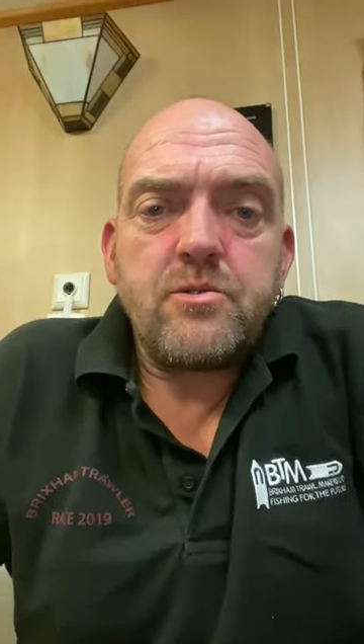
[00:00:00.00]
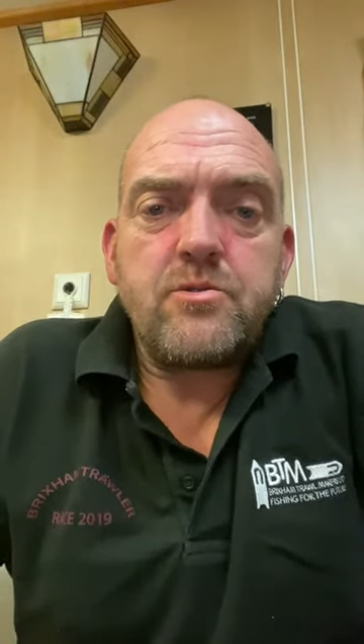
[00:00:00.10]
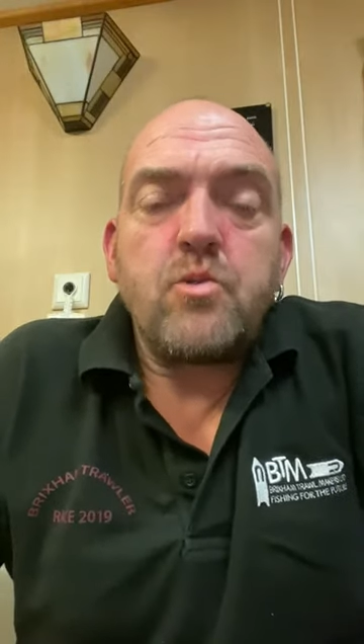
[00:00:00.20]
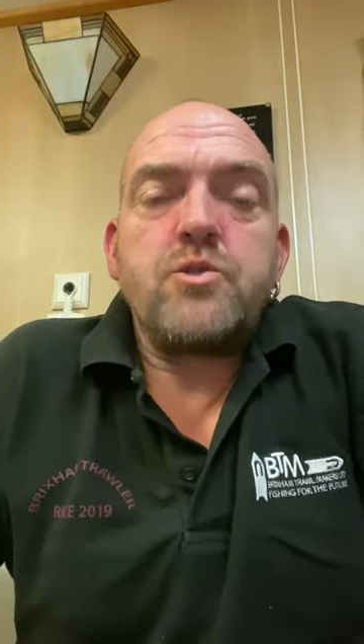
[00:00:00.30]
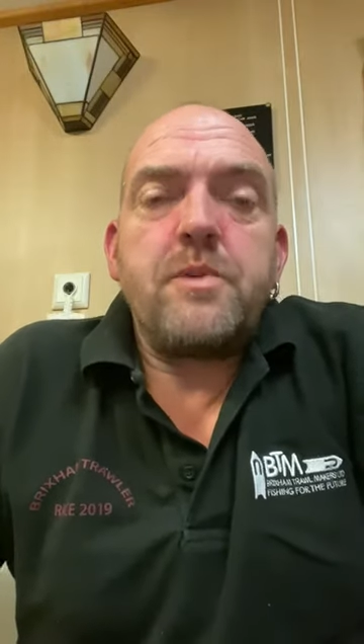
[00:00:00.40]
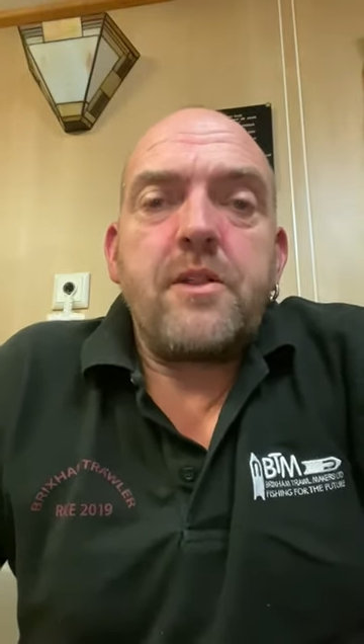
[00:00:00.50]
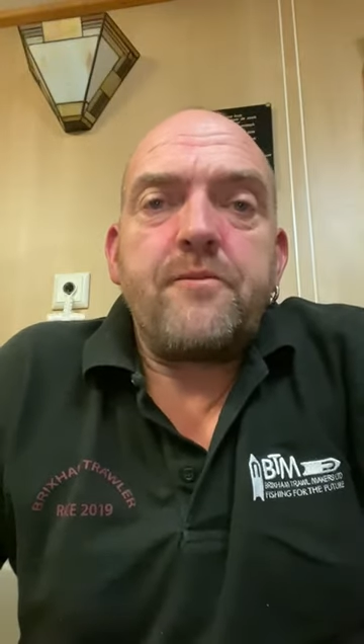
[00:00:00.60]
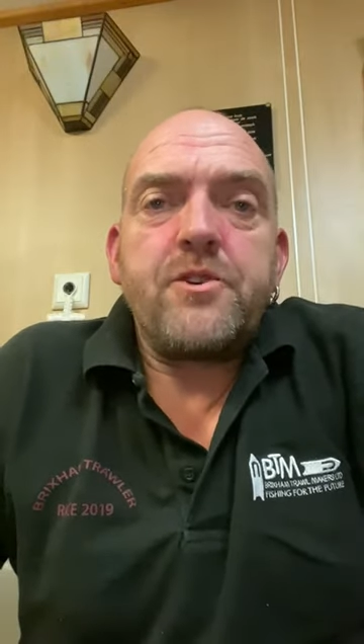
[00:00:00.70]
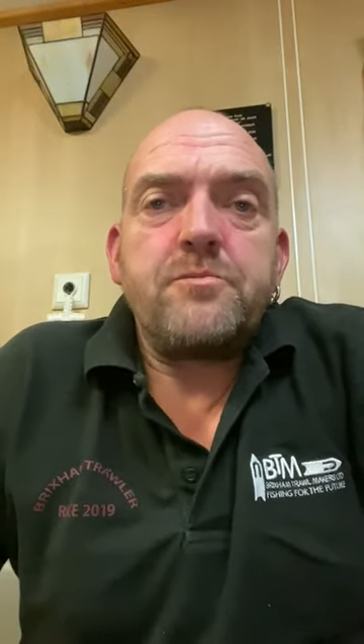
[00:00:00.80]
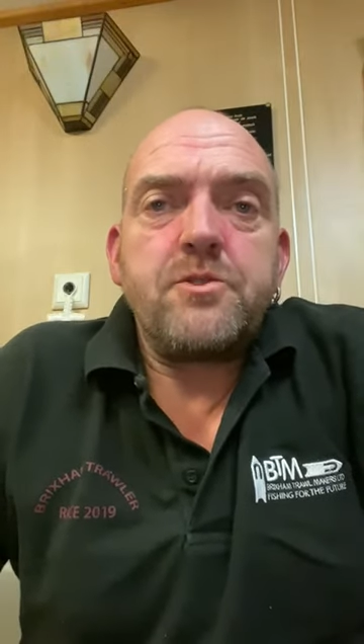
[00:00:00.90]
talk to you about the
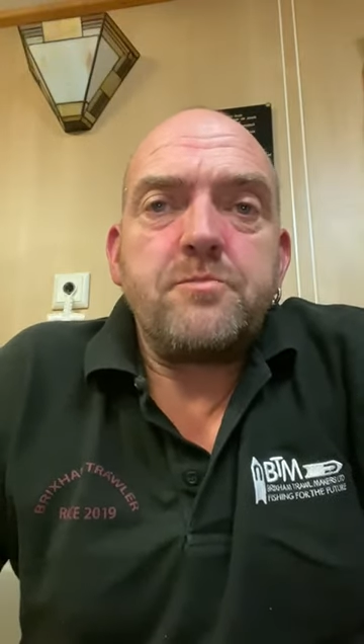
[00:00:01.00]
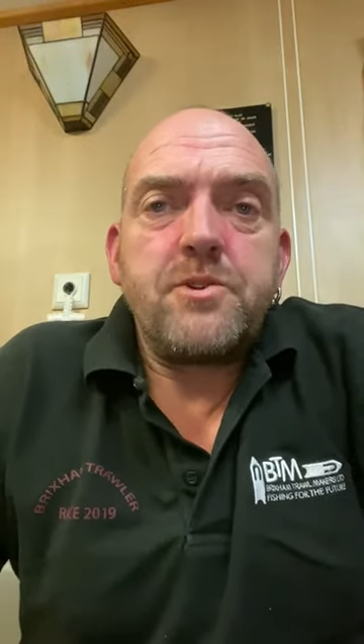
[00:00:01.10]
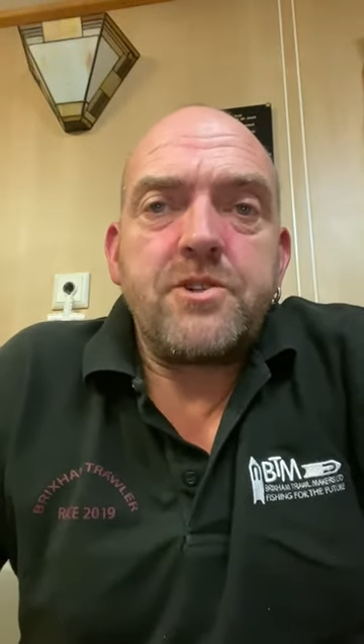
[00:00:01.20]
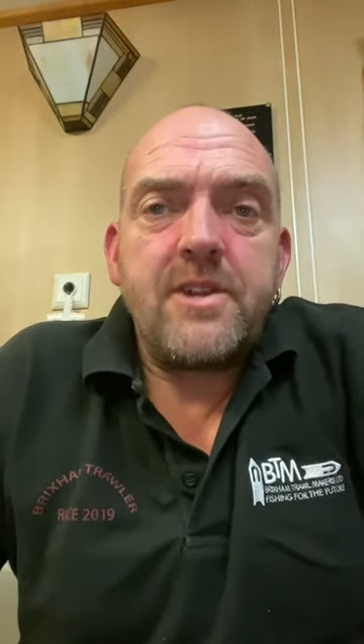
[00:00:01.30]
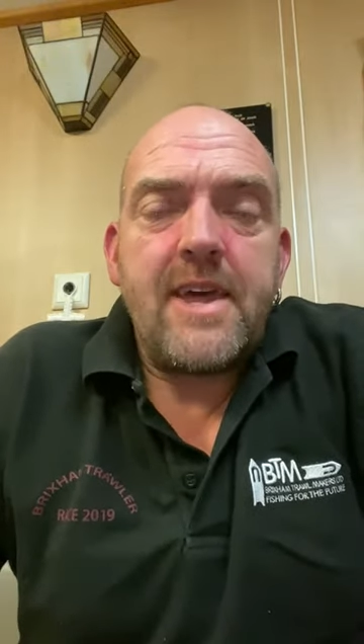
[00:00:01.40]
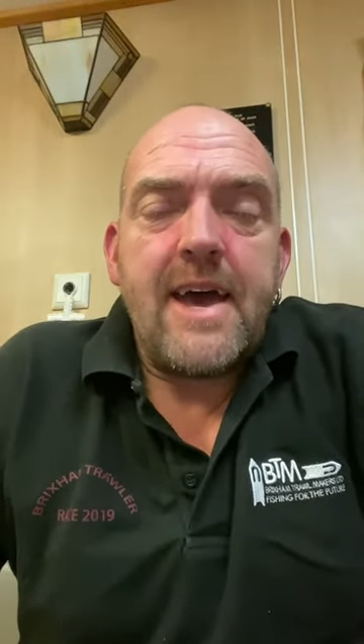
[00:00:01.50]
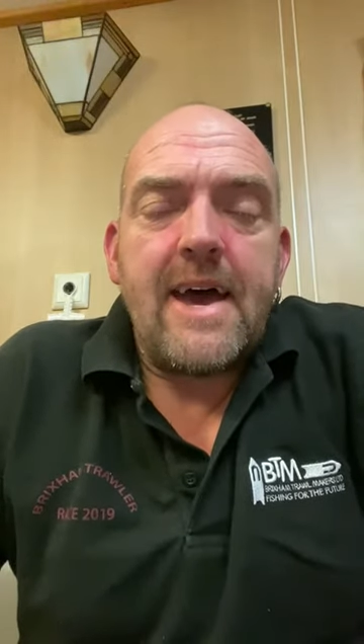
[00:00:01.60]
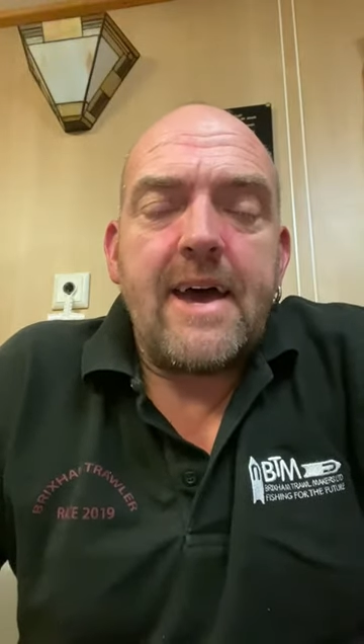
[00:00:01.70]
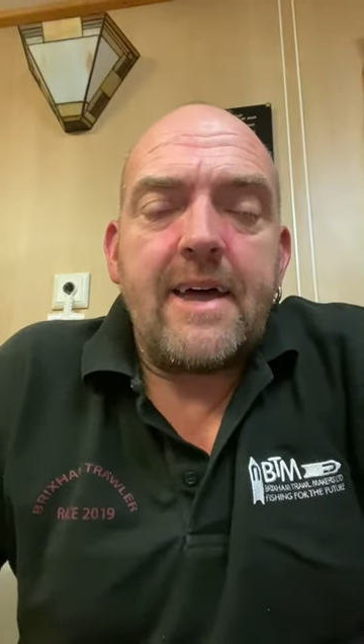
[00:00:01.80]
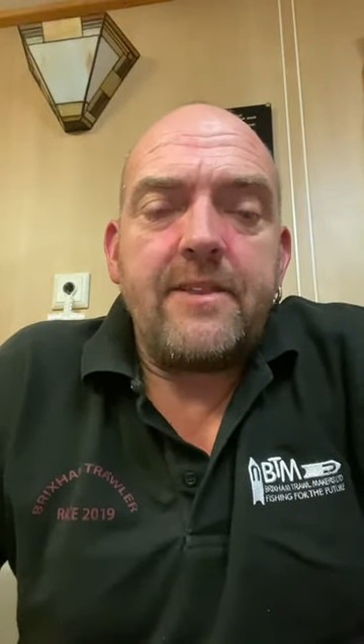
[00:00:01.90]
Fisherman's Mission
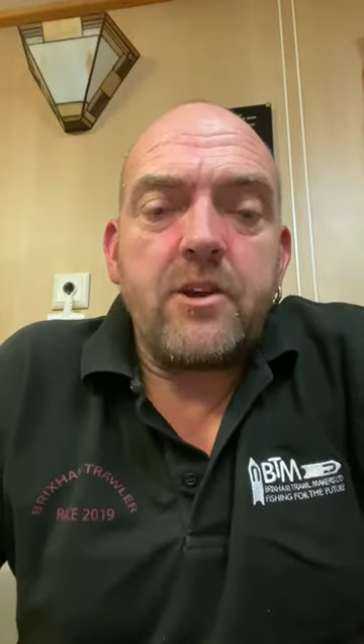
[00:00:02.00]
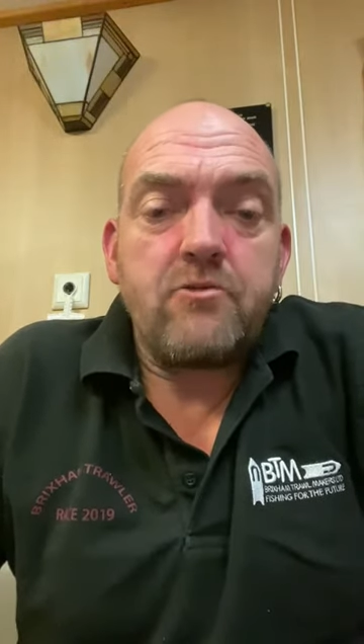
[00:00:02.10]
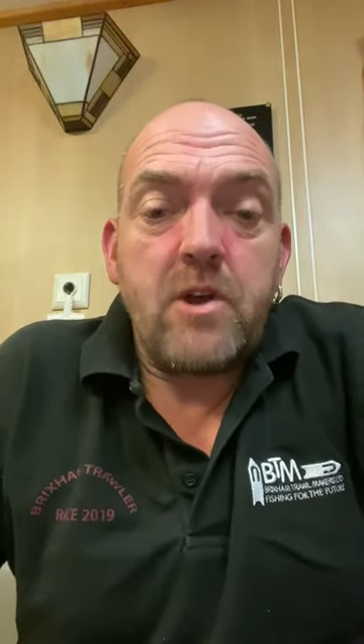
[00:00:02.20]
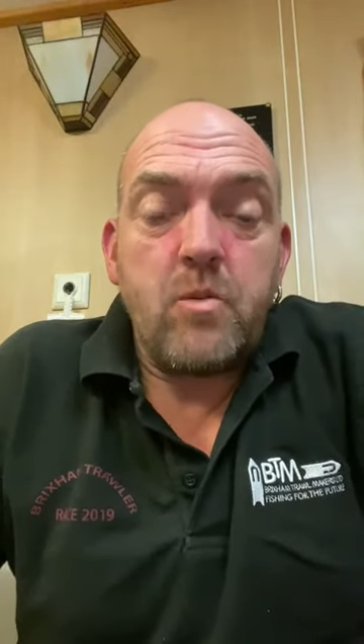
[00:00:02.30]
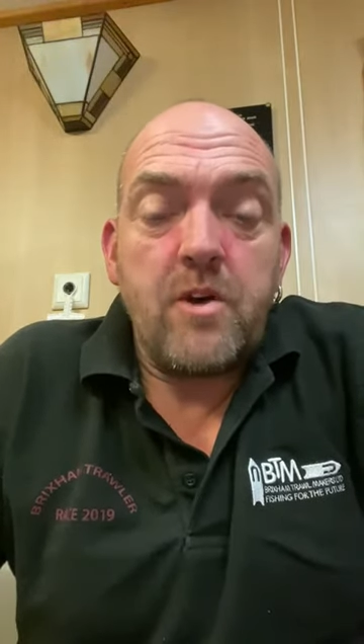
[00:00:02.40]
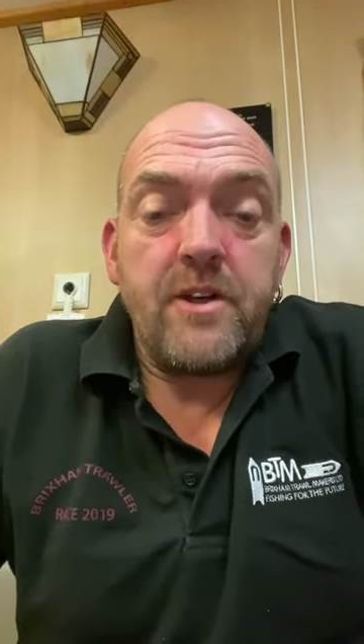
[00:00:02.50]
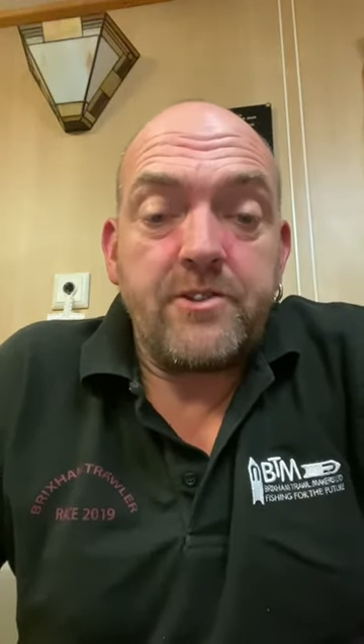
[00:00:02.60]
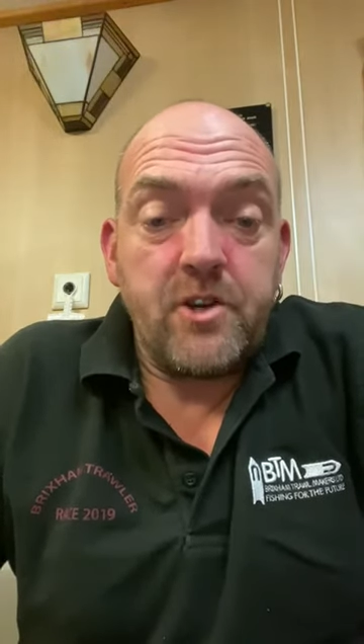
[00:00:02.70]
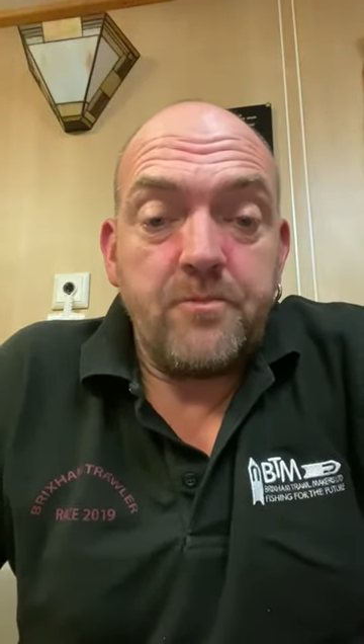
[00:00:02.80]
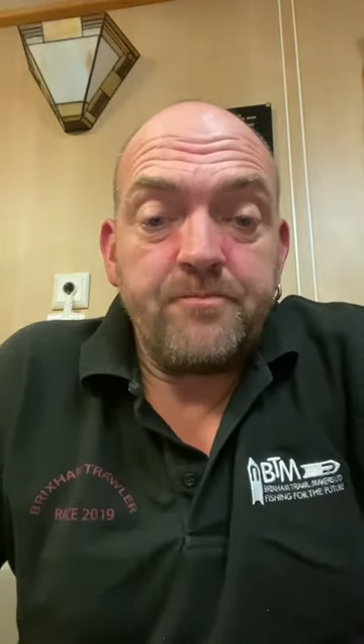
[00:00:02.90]
and the great work they
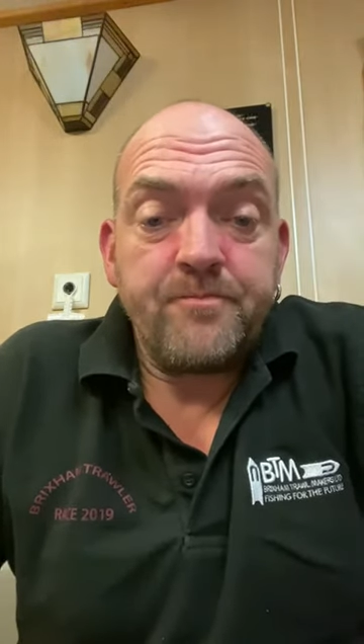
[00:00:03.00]
do.